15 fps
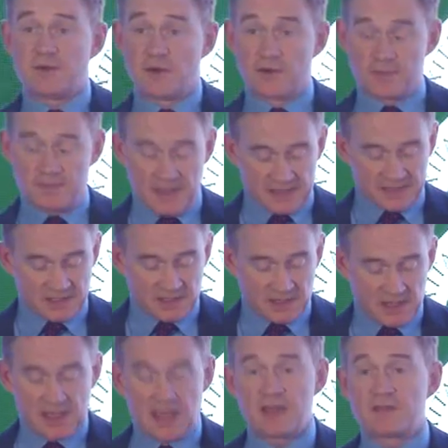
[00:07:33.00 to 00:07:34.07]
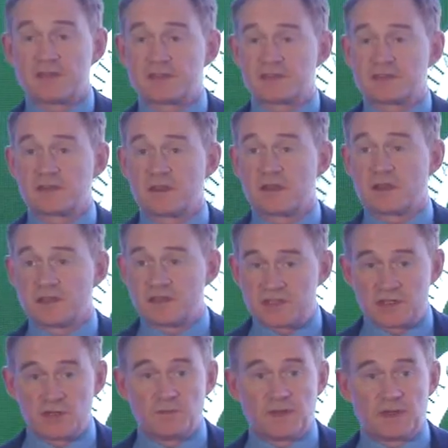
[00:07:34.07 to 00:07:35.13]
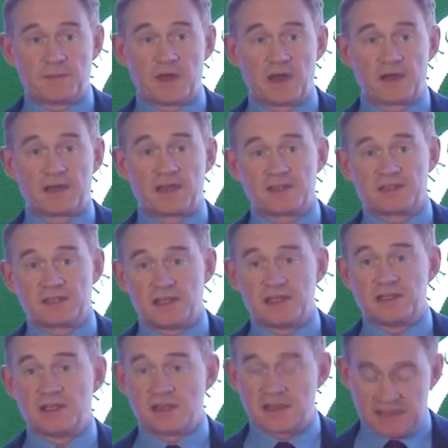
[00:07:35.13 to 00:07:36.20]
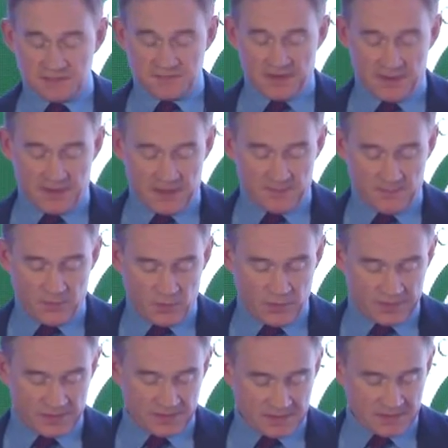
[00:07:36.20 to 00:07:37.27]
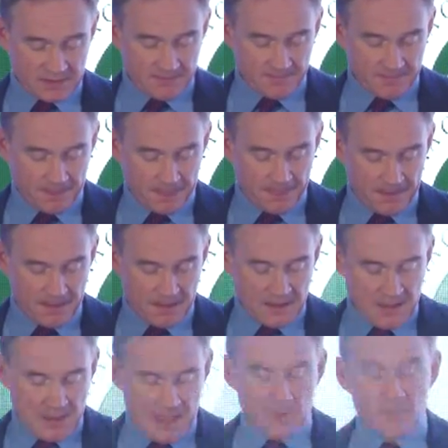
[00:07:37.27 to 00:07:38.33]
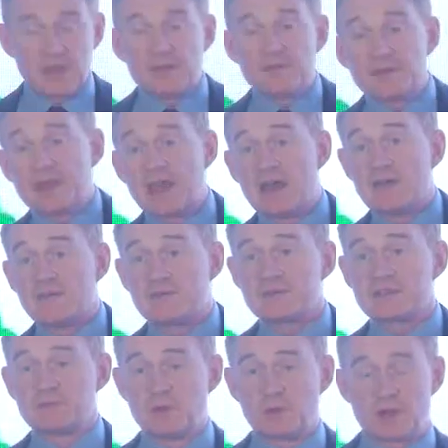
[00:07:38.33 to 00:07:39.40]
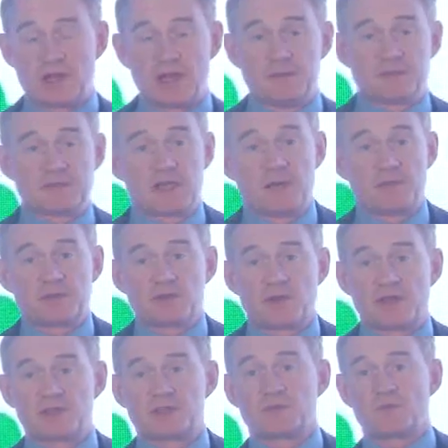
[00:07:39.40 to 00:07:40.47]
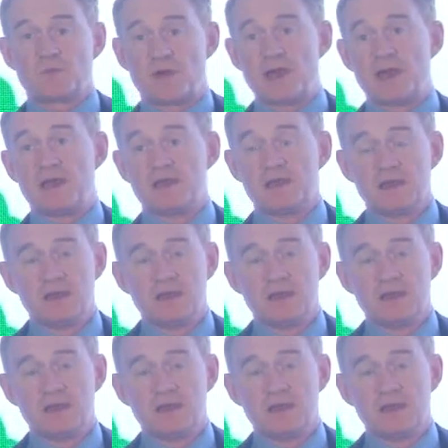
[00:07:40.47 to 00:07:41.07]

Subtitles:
foreign matter. Again, as a consuming market in India, that's very important. And we even have small claims arbitration, where